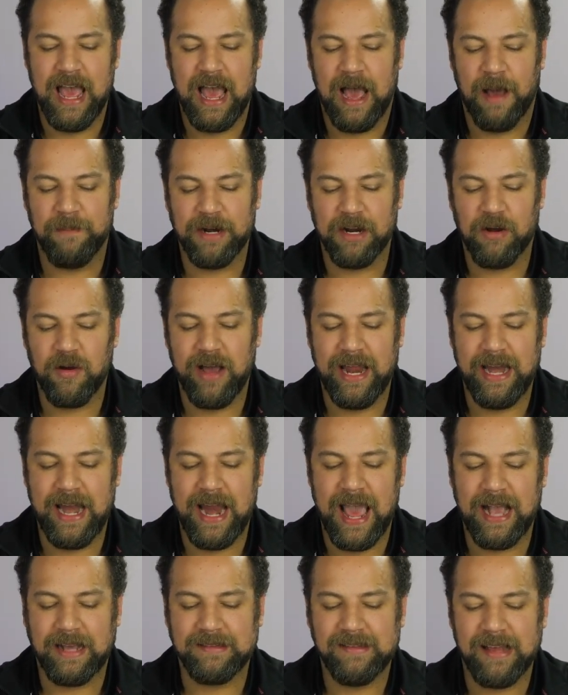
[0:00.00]
I'm going to go ahead and
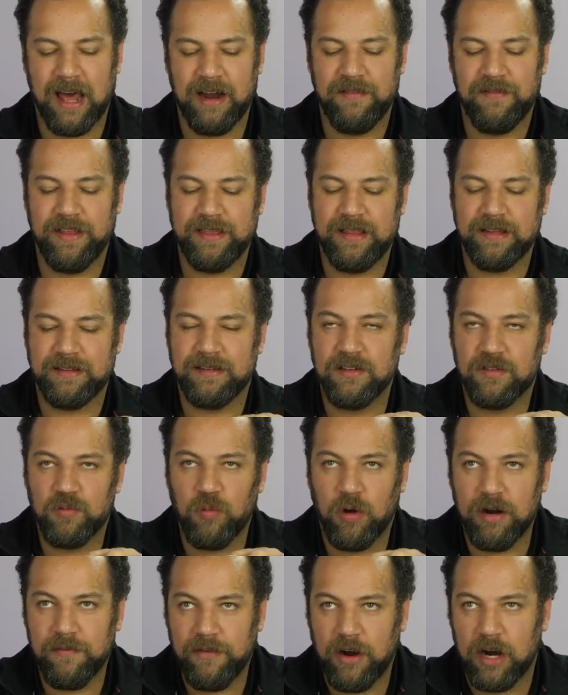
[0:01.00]
X out of it. This is
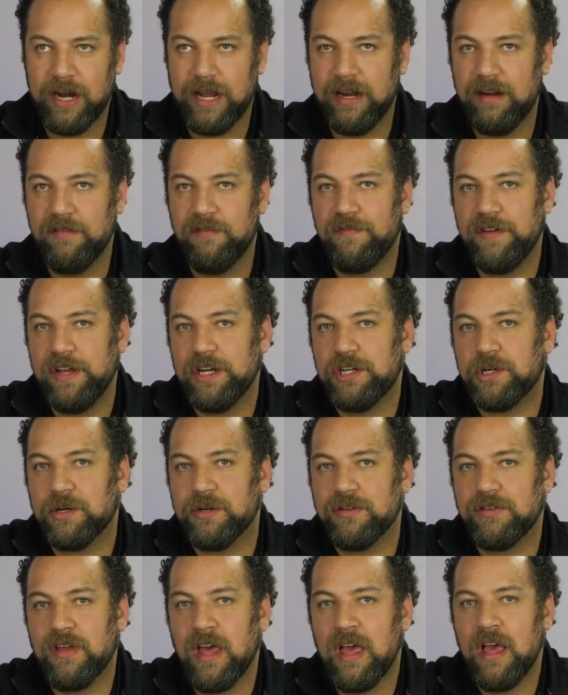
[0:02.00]
one of our hidden
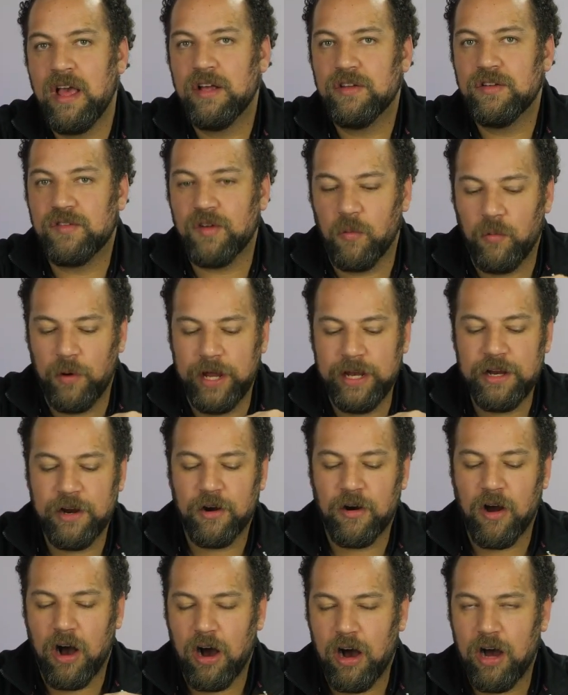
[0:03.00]
features. So when
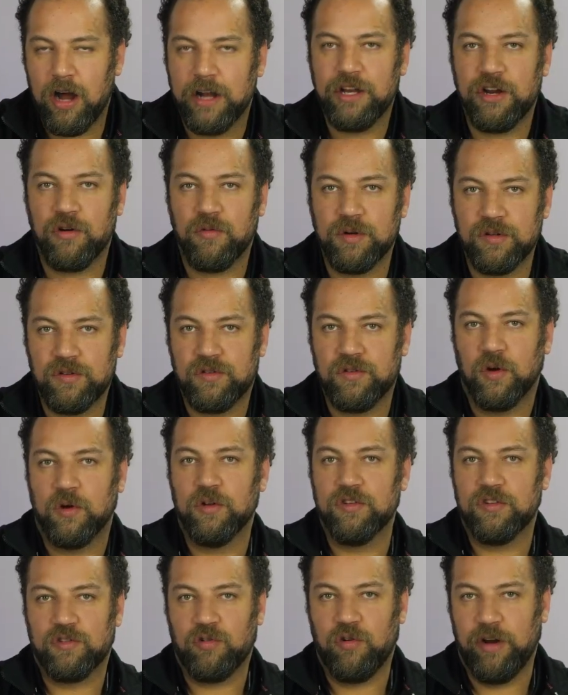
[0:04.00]
you're on your
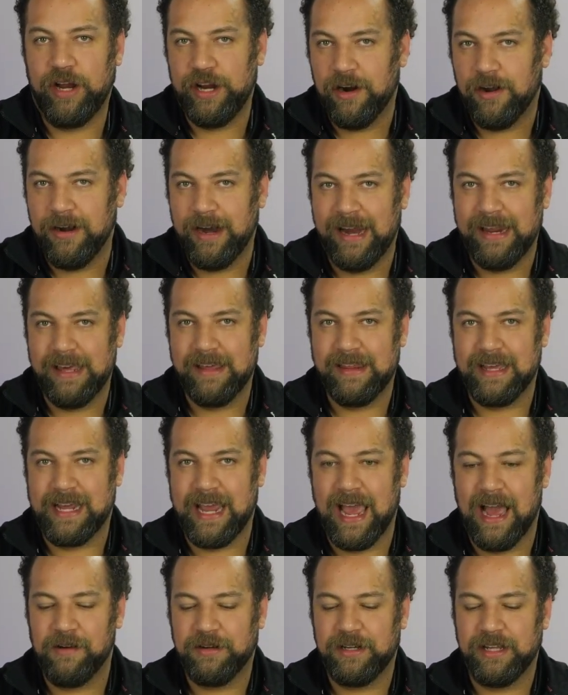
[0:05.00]
result screen on any of the
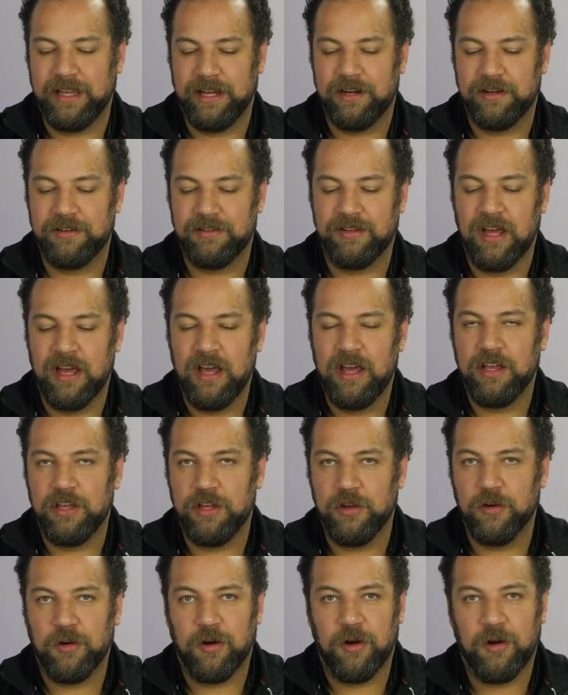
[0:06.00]
calculators,
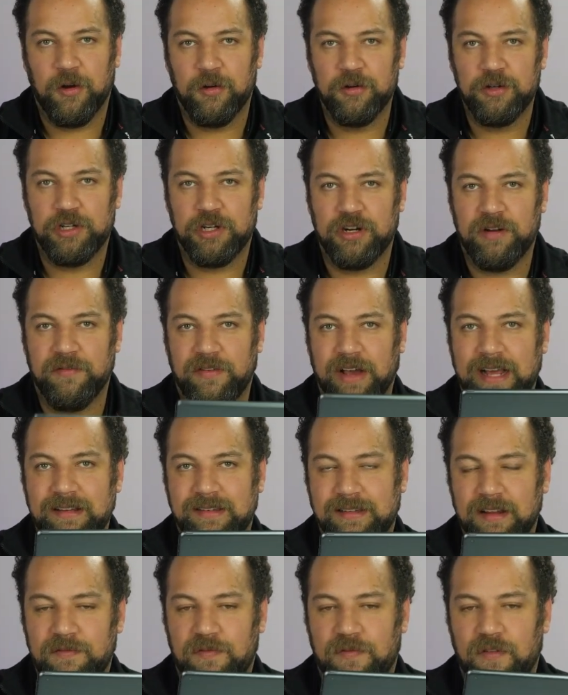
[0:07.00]
you'll hold your device
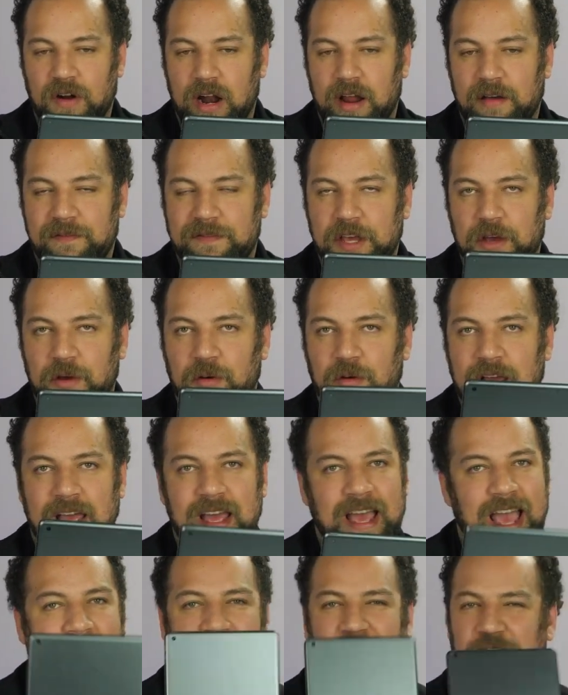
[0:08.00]
in front of you,
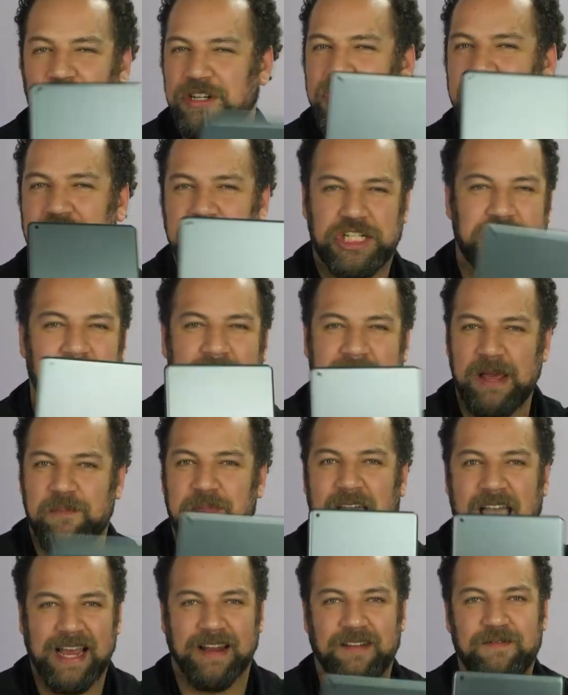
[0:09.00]
and you'll just shake it
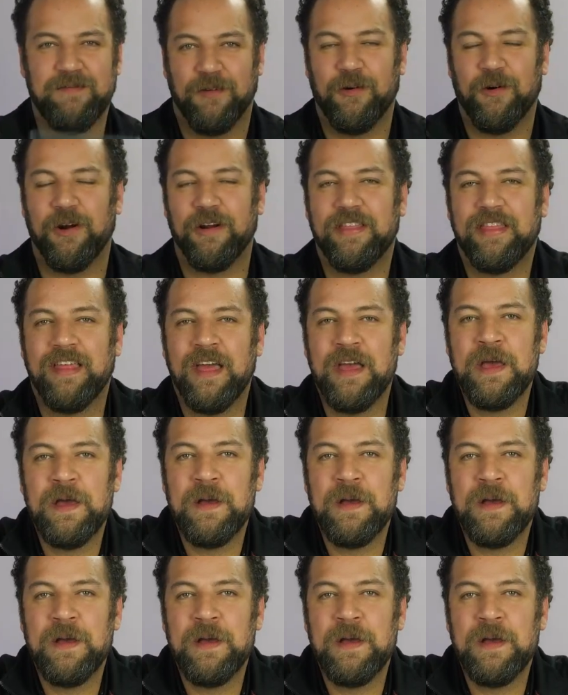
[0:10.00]
back and forth.